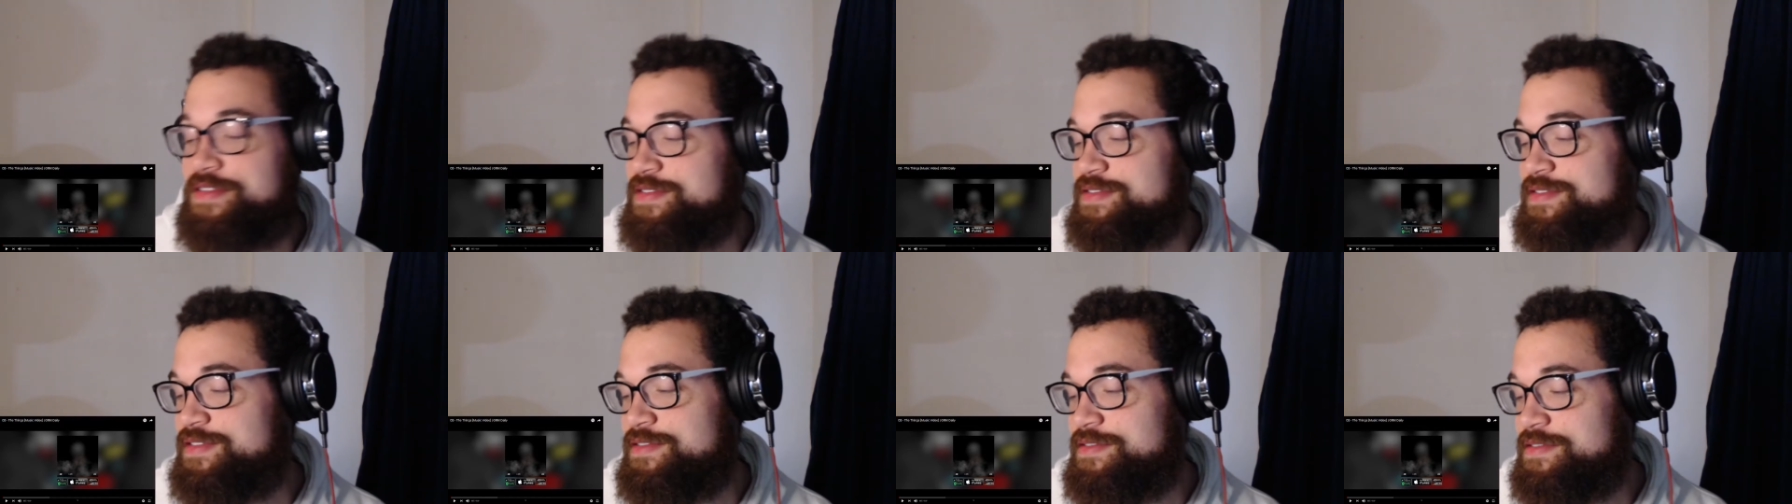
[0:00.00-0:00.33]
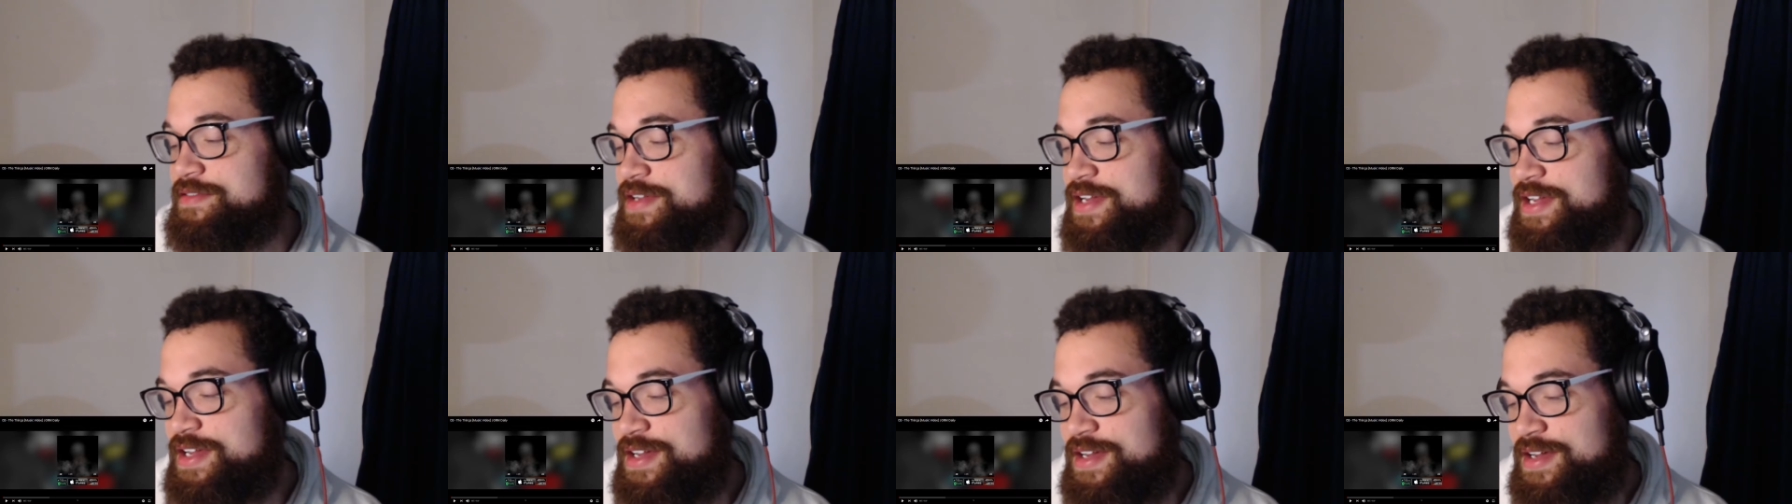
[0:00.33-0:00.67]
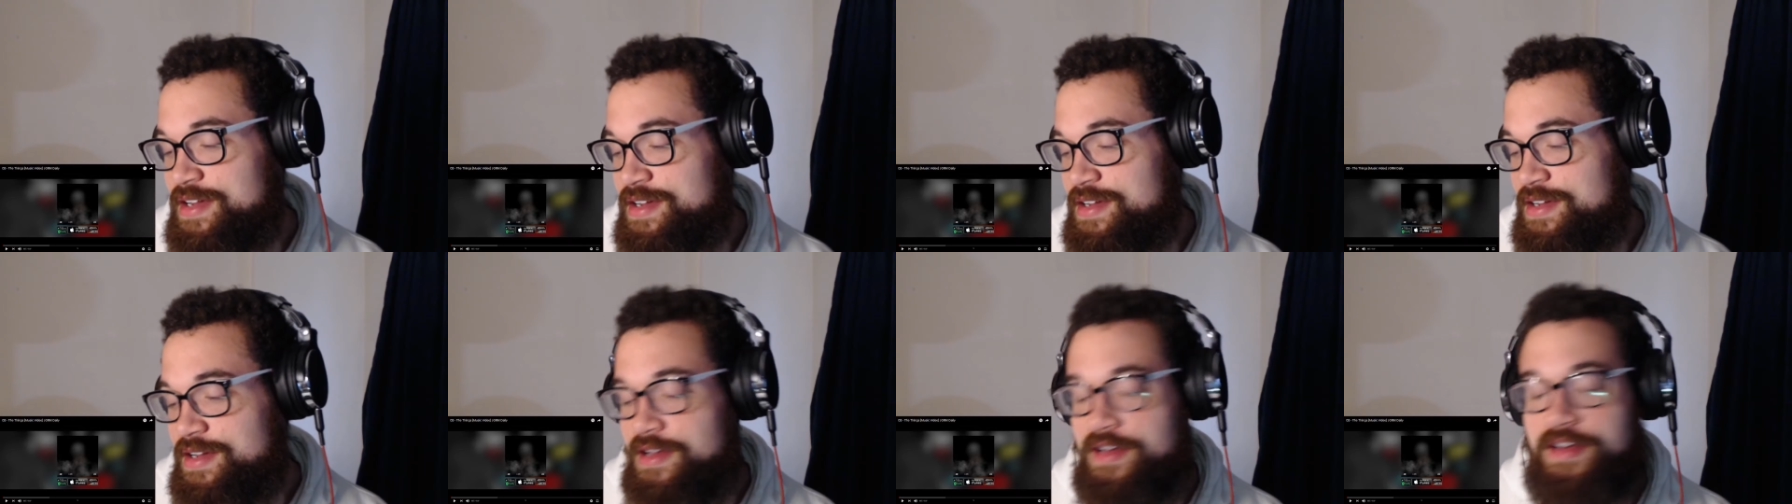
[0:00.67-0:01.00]
So,
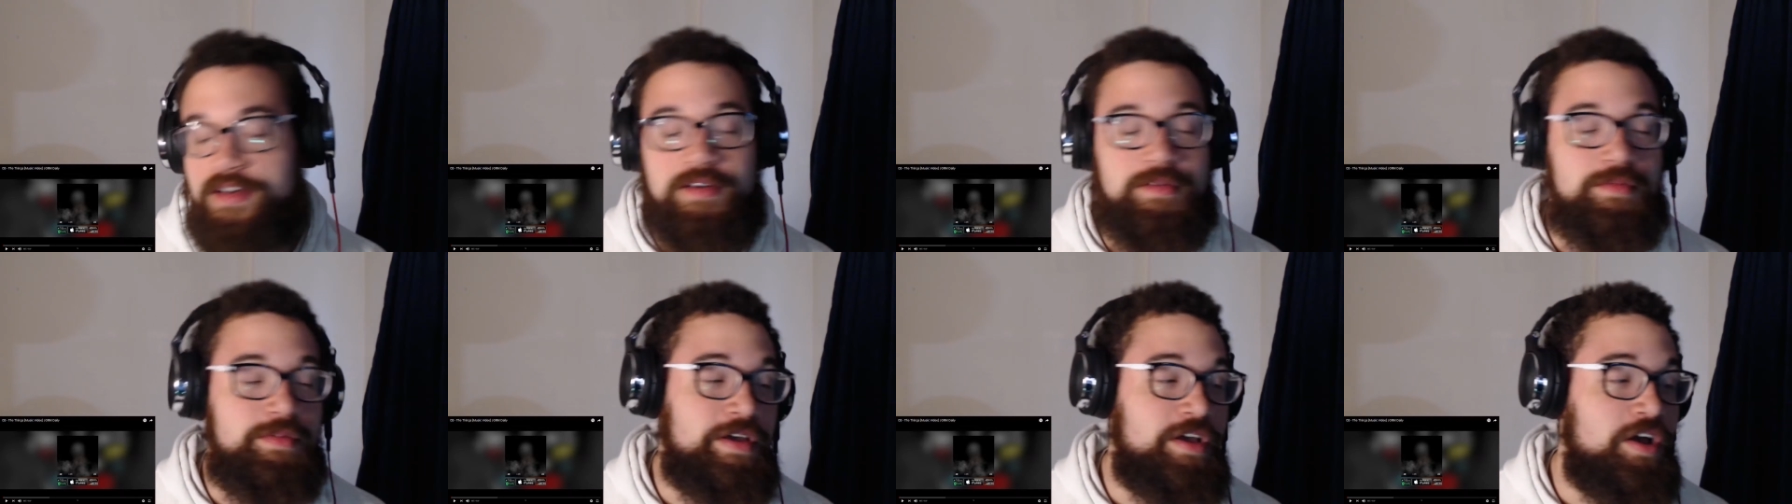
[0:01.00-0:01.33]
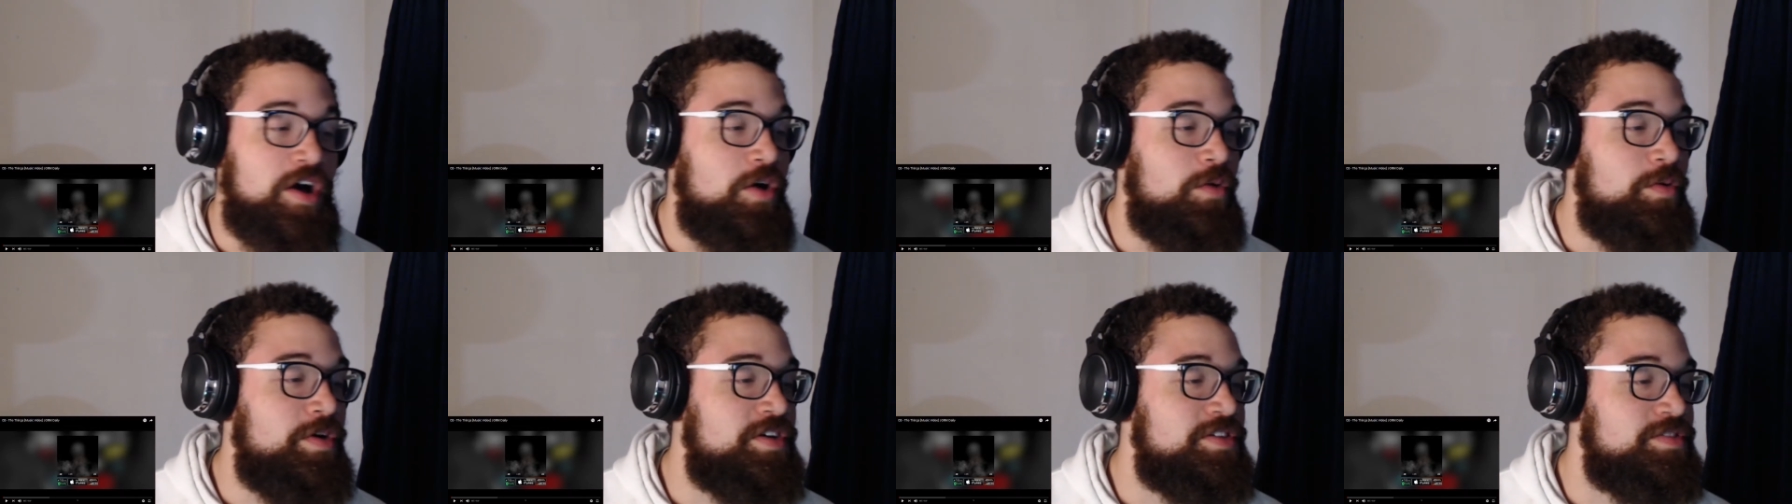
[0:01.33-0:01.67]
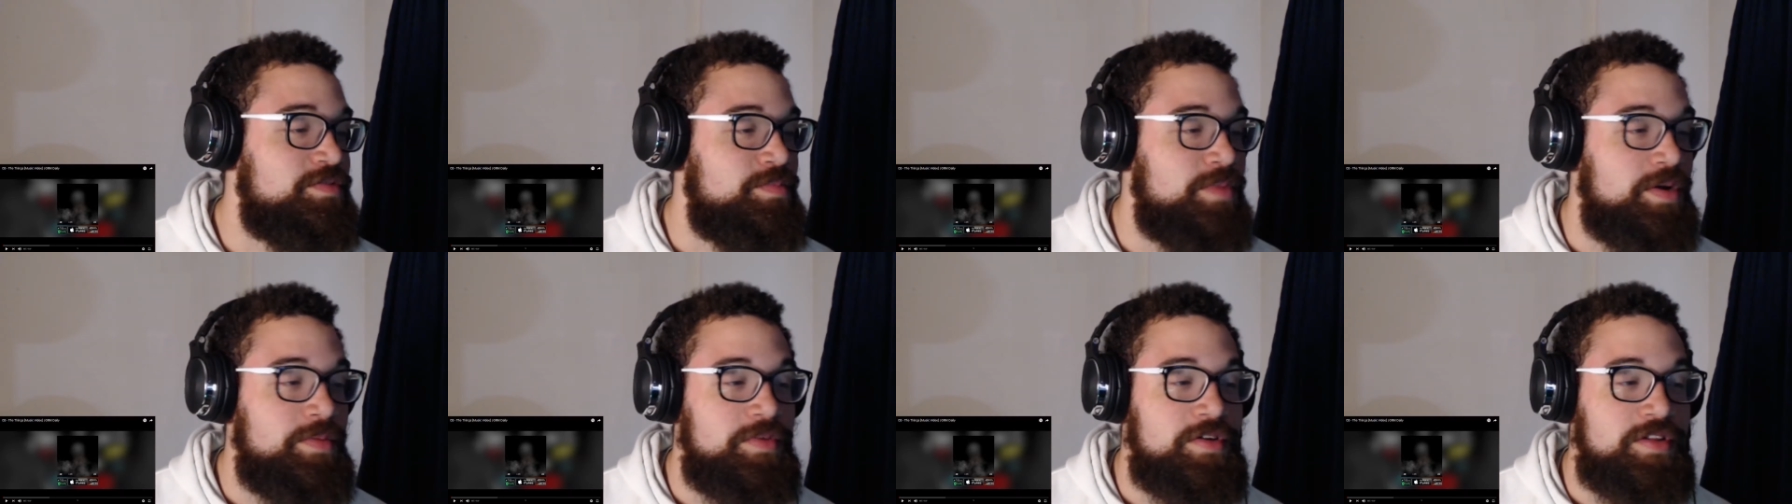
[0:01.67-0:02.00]
um, like always,
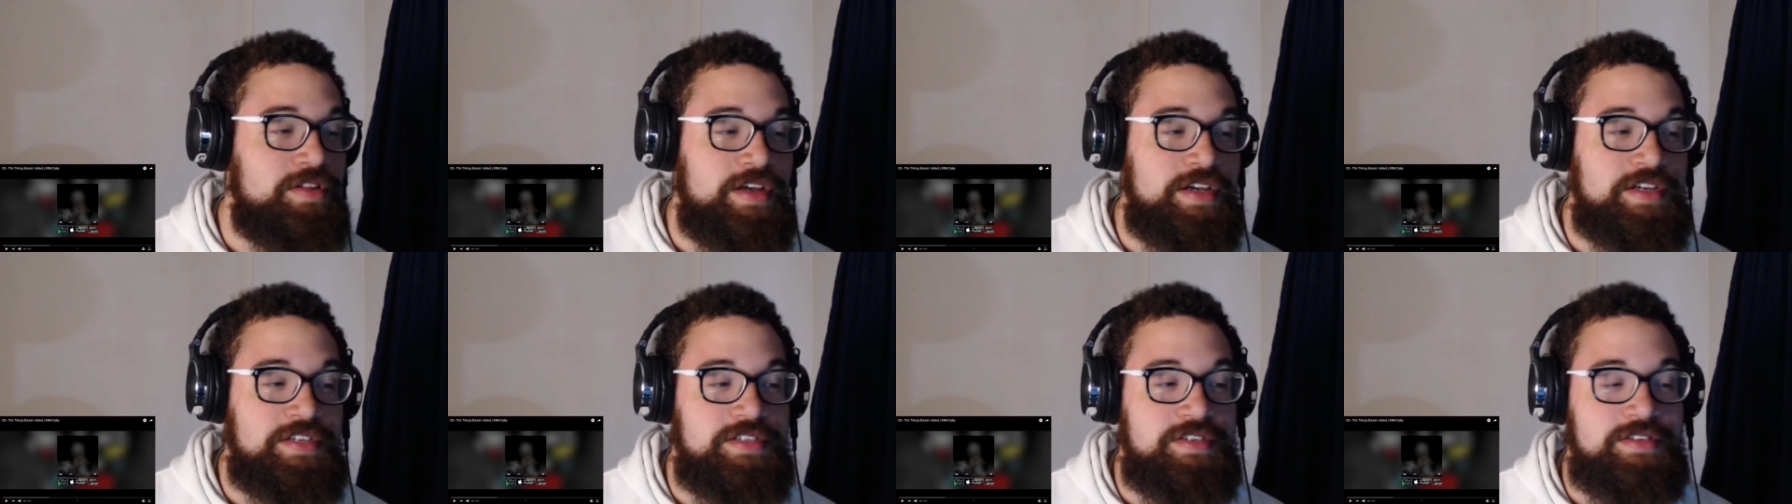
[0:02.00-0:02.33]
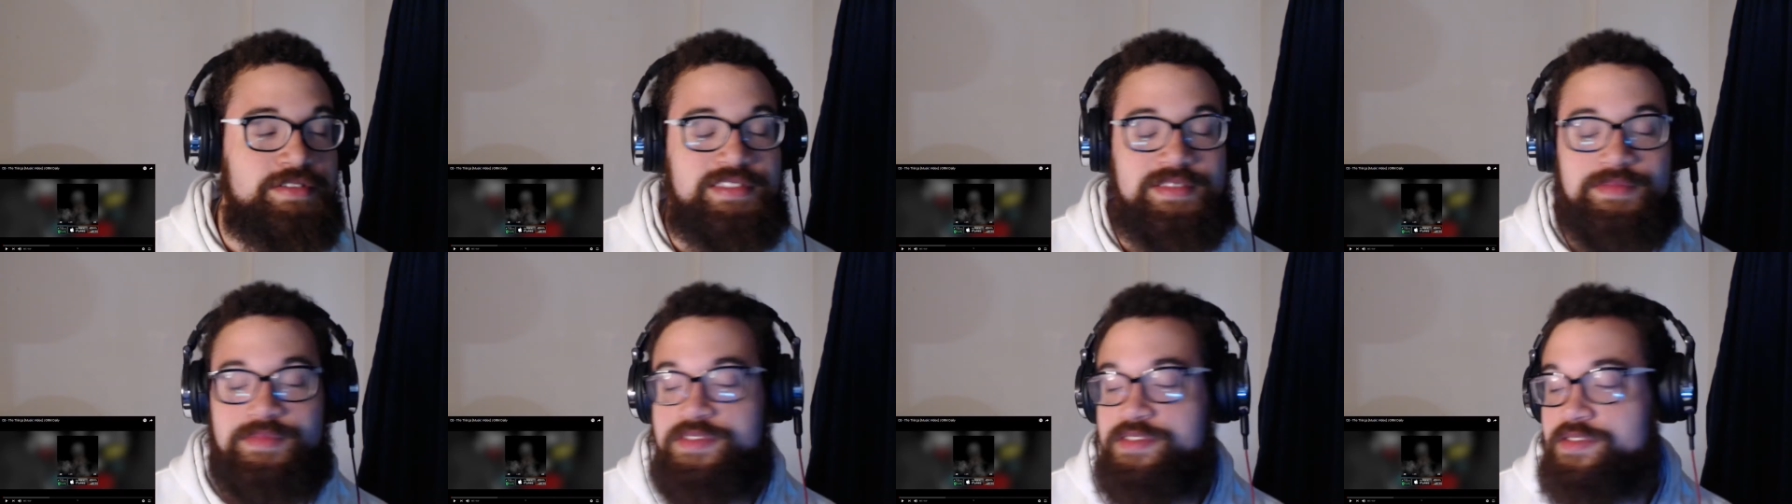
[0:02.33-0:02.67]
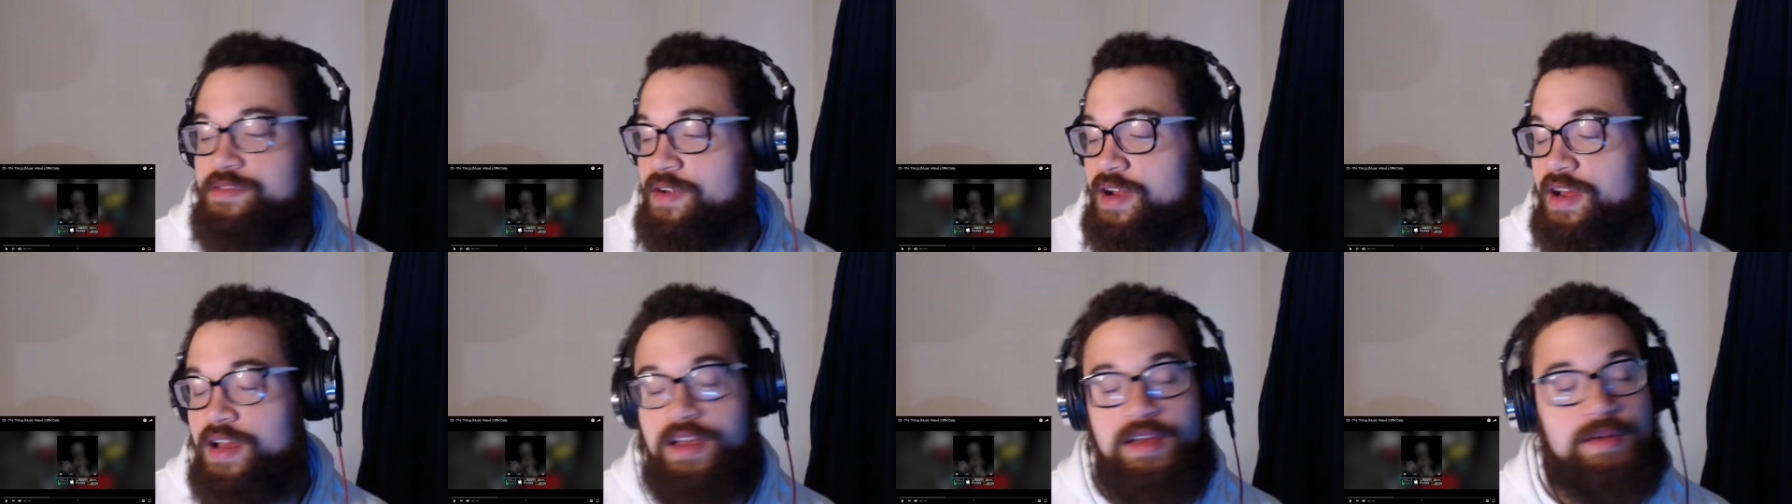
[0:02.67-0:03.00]
remember to like, share, and
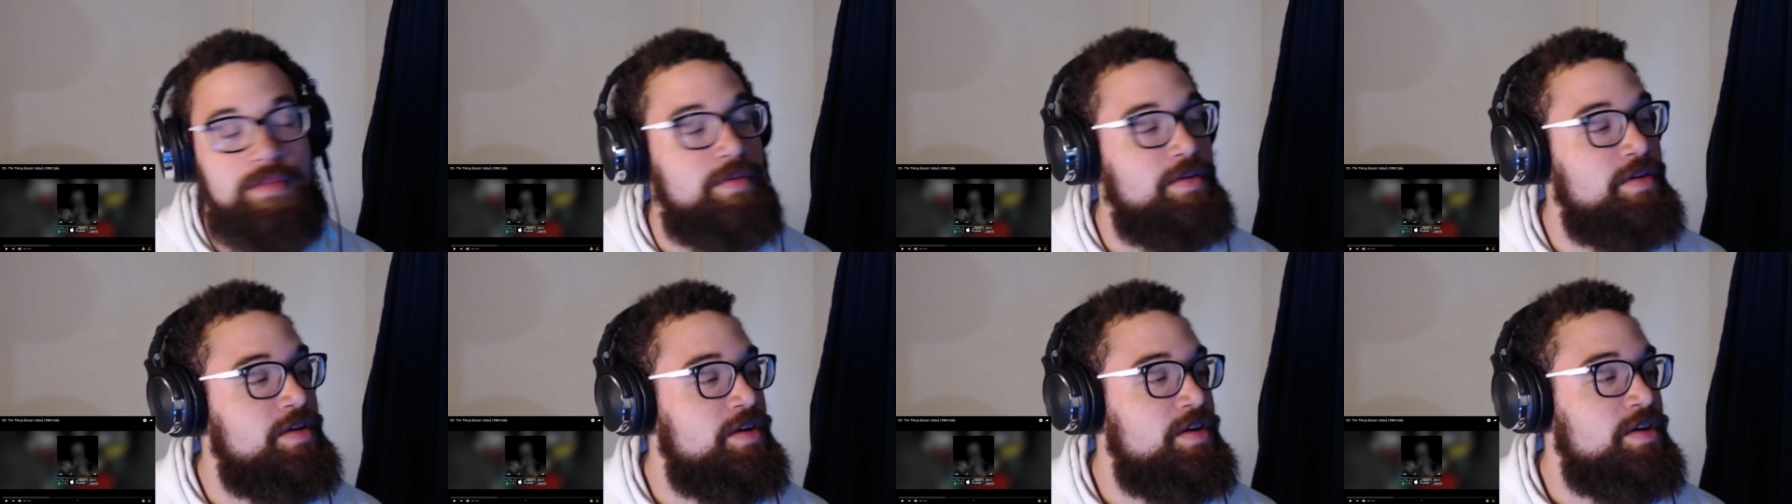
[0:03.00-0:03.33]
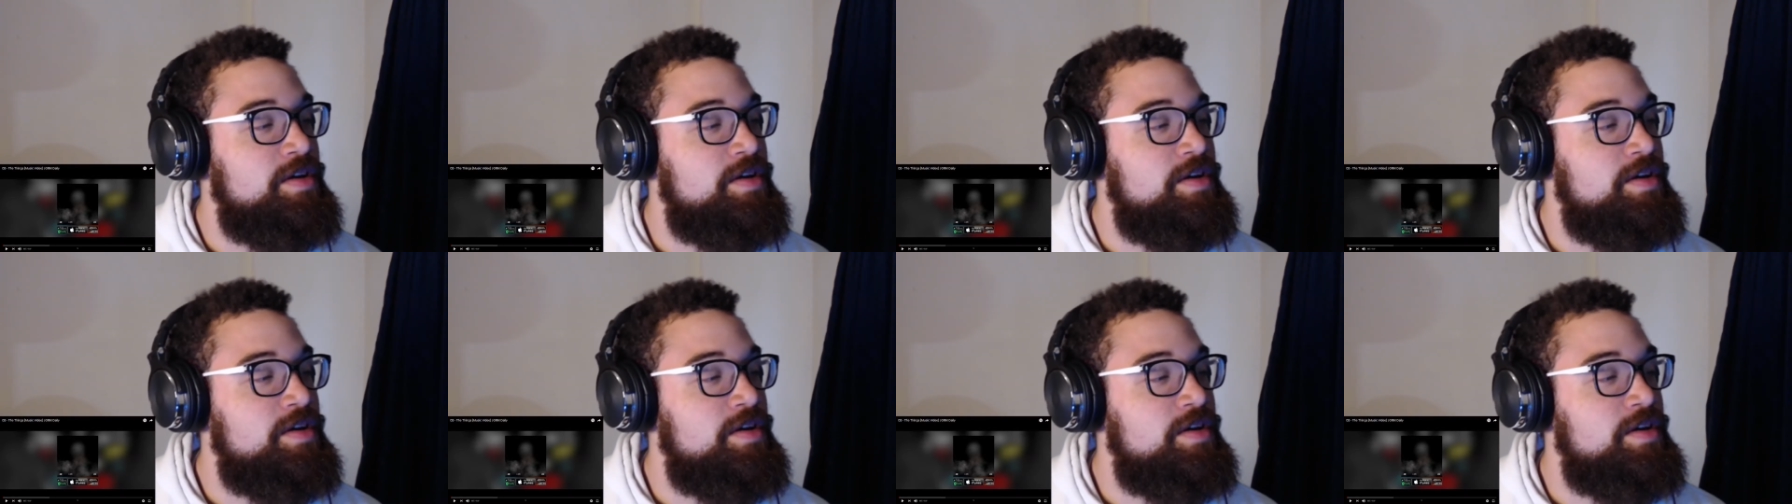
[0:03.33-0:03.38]
subscribe.